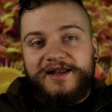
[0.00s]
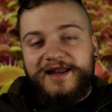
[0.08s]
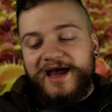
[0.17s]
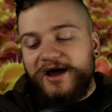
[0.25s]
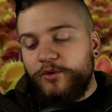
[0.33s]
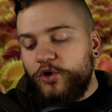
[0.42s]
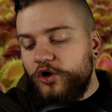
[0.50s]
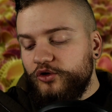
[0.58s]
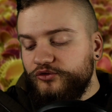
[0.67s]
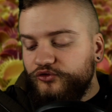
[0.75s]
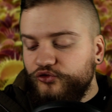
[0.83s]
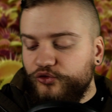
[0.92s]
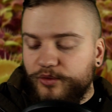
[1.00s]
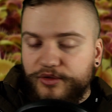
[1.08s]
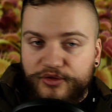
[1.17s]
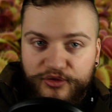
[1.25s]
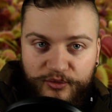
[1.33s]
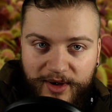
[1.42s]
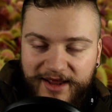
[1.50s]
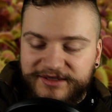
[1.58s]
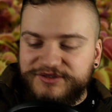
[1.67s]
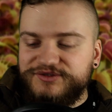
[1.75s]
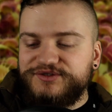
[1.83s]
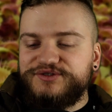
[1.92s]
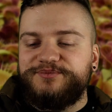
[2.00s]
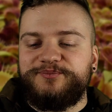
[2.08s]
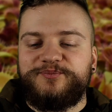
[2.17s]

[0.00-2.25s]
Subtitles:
Now on to threats.